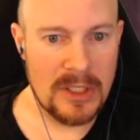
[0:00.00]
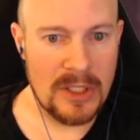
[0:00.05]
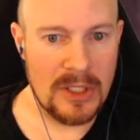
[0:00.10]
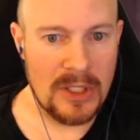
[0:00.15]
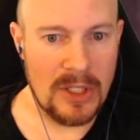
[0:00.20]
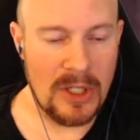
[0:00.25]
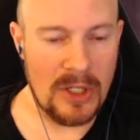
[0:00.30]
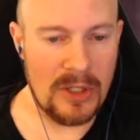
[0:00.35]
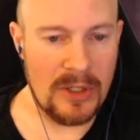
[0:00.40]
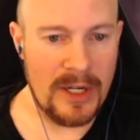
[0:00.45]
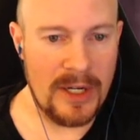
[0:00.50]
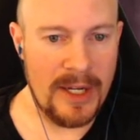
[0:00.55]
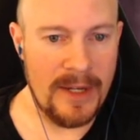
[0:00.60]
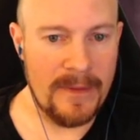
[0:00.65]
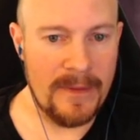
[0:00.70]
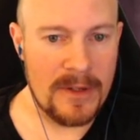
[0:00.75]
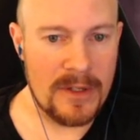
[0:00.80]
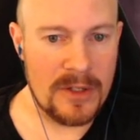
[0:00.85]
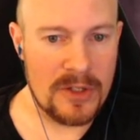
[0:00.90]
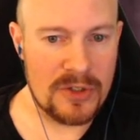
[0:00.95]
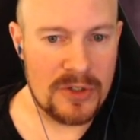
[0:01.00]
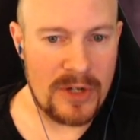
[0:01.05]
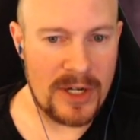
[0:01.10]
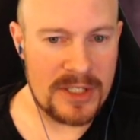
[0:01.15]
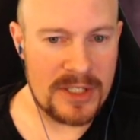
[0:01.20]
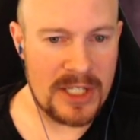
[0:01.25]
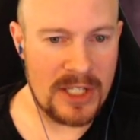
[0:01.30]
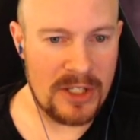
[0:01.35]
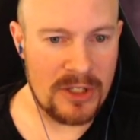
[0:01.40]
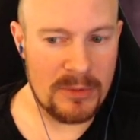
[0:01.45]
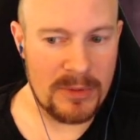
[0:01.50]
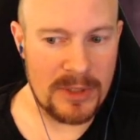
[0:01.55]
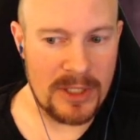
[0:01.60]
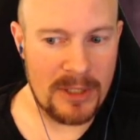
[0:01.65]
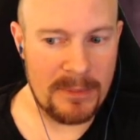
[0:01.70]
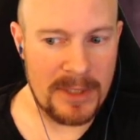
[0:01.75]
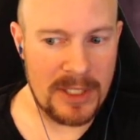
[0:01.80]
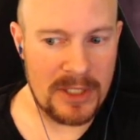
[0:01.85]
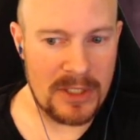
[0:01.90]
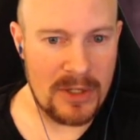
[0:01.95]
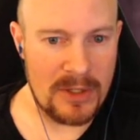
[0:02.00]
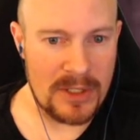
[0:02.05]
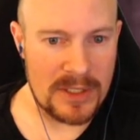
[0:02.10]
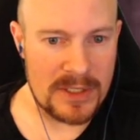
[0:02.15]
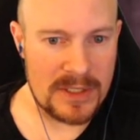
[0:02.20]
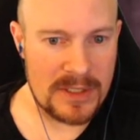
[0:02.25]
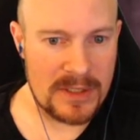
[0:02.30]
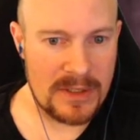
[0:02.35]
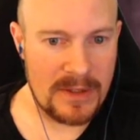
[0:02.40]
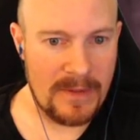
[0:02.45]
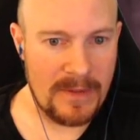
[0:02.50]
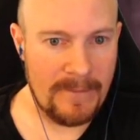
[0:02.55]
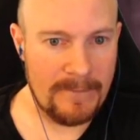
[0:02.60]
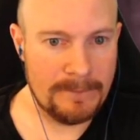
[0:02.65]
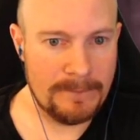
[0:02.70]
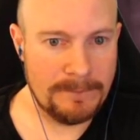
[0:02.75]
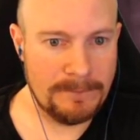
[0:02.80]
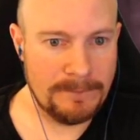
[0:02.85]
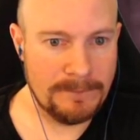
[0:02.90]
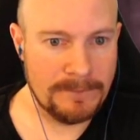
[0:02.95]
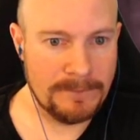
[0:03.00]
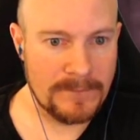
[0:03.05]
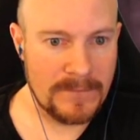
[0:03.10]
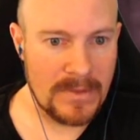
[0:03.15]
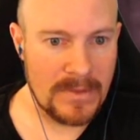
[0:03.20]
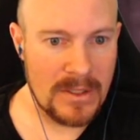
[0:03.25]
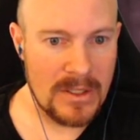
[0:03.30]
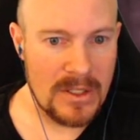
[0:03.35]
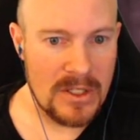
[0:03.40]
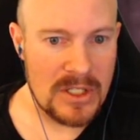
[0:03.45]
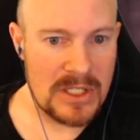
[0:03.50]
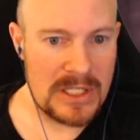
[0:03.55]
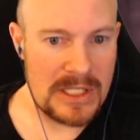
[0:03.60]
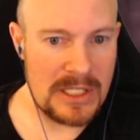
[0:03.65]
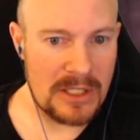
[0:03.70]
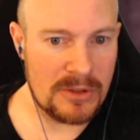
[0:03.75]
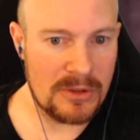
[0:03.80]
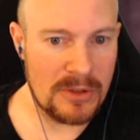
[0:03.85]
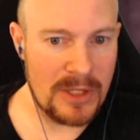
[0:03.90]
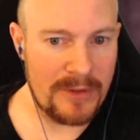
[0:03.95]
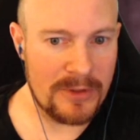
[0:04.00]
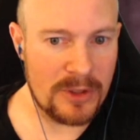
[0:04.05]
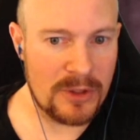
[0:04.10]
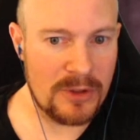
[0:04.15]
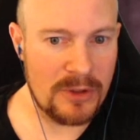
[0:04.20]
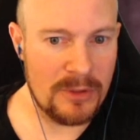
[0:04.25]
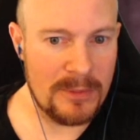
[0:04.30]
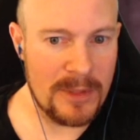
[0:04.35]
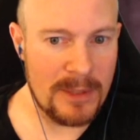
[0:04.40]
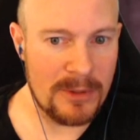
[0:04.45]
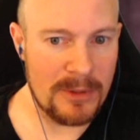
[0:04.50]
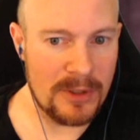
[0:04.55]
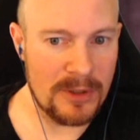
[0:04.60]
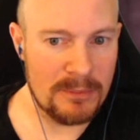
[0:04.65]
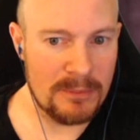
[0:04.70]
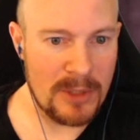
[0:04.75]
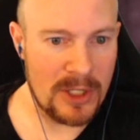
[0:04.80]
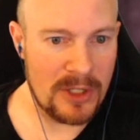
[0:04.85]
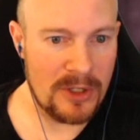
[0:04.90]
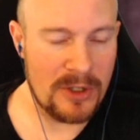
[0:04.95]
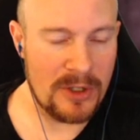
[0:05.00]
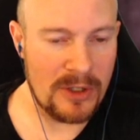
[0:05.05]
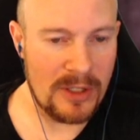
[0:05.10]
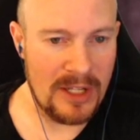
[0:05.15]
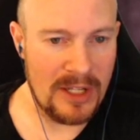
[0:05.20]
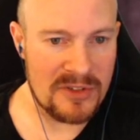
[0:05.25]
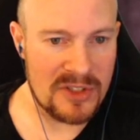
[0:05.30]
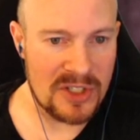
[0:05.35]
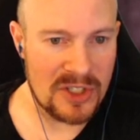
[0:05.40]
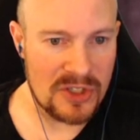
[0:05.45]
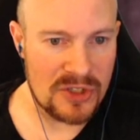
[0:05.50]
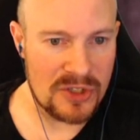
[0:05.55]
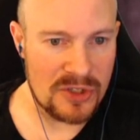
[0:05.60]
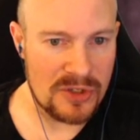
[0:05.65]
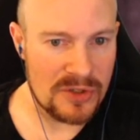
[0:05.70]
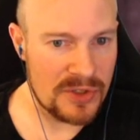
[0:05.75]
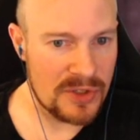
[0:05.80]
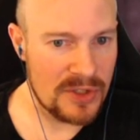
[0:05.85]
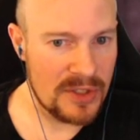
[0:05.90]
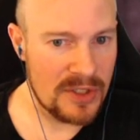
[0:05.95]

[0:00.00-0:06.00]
All right. Try to tail them without being noticed. Slow crew, have your crew member monitor life signatures.